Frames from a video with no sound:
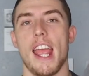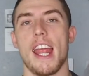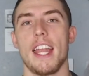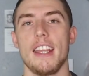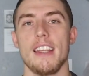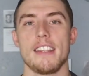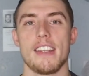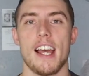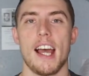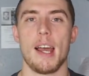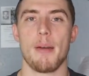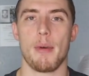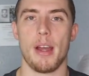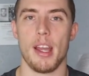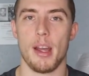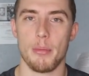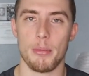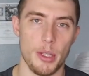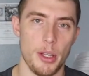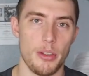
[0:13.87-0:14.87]
anytime I
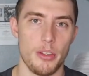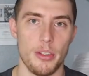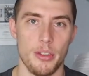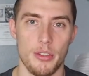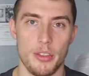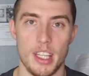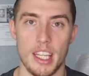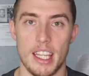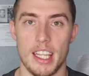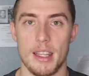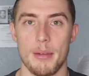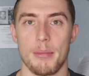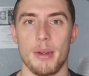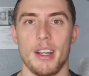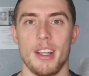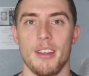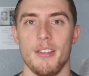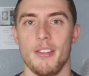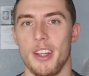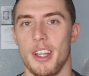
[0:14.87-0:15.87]
upload a new kicking and
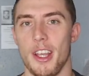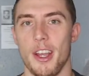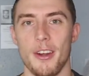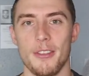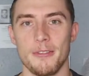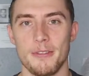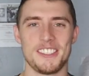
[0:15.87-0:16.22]
punting video.